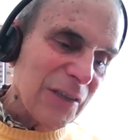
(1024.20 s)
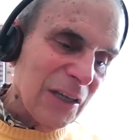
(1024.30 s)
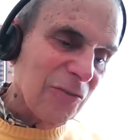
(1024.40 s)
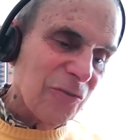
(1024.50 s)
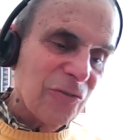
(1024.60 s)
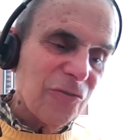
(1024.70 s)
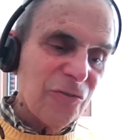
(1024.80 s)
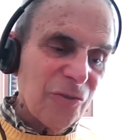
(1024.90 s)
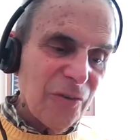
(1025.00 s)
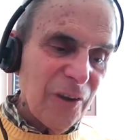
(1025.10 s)

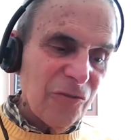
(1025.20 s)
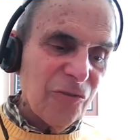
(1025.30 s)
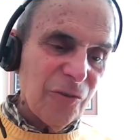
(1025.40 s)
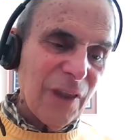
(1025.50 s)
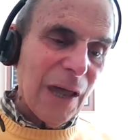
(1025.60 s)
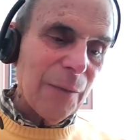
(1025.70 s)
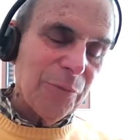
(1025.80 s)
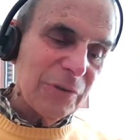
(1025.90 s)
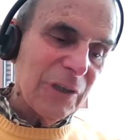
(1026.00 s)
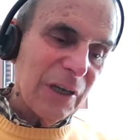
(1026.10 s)
allegiance to this or
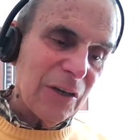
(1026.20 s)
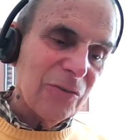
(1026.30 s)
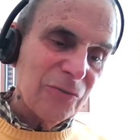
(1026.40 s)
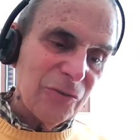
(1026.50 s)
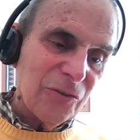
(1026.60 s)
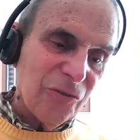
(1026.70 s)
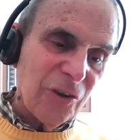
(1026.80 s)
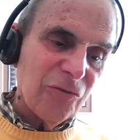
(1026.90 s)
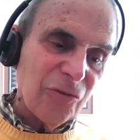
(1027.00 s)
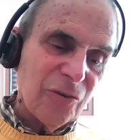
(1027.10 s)
that political
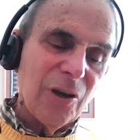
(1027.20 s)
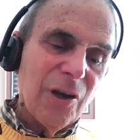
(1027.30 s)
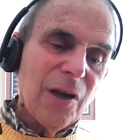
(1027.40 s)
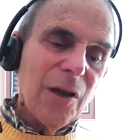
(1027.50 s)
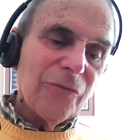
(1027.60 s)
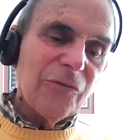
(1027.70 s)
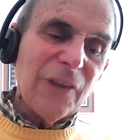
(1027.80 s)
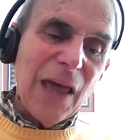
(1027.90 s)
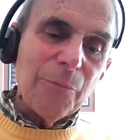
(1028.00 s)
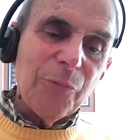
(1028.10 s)
decision, to
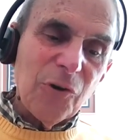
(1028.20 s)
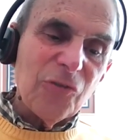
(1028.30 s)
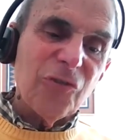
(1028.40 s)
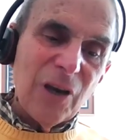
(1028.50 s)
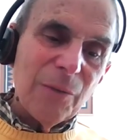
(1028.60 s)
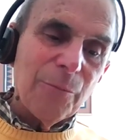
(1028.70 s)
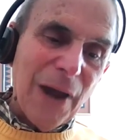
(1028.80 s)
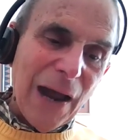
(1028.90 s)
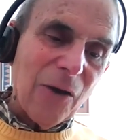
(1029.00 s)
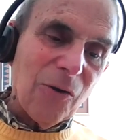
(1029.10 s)
that person in
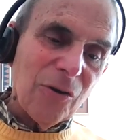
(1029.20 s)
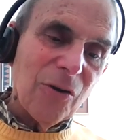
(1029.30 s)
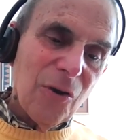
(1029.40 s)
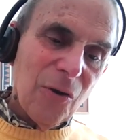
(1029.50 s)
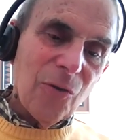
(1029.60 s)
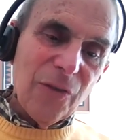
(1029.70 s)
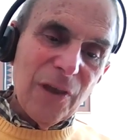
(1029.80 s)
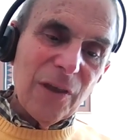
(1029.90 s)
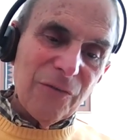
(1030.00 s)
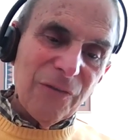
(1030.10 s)
power or
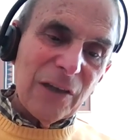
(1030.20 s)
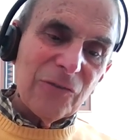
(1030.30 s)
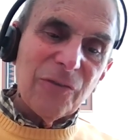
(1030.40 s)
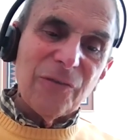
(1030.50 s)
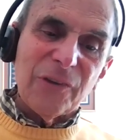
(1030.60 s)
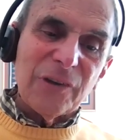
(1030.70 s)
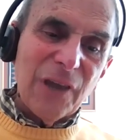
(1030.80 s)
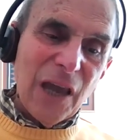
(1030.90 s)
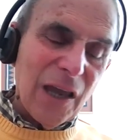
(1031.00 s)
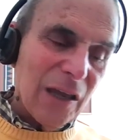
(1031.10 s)
the event of the
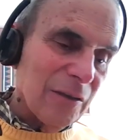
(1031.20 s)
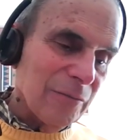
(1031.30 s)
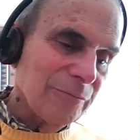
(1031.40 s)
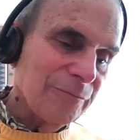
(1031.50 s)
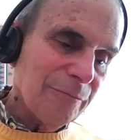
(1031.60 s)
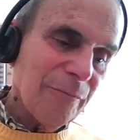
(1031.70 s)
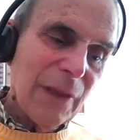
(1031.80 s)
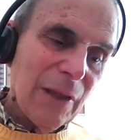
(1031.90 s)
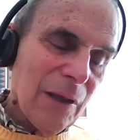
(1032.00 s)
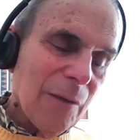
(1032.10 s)
day.
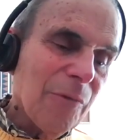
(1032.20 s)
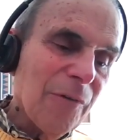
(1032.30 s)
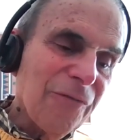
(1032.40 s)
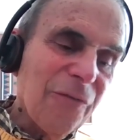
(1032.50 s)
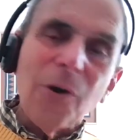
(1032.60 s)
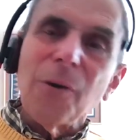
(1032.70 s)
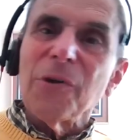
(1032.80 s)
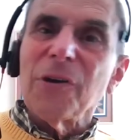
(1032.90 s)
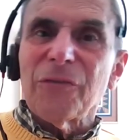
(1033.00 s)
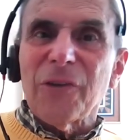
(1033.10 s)

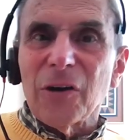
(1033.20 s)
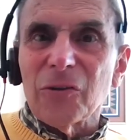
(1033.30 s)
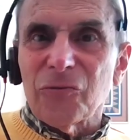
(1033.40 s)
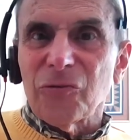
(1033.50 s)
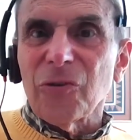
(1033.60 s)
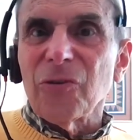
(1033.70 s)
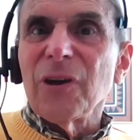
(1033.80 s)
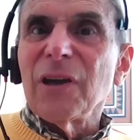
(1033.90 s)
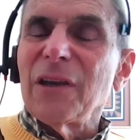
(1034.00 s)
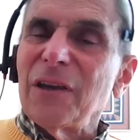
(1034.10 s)
Performative culture
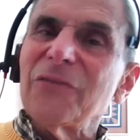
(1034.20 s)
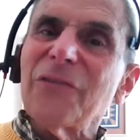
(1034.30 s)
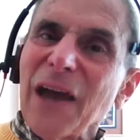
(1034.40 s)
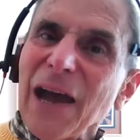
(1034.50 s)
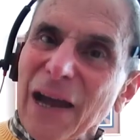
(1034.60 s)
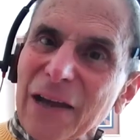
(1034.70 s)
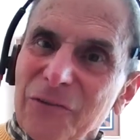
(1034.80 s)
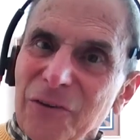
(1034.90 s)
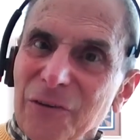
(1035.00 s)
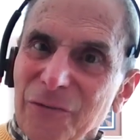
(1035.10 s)
is
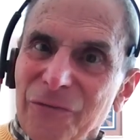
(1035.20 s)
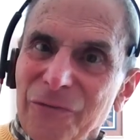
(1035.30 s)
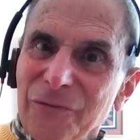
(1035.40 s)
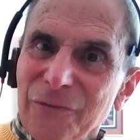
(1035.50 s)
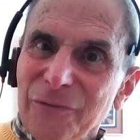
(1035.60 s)
active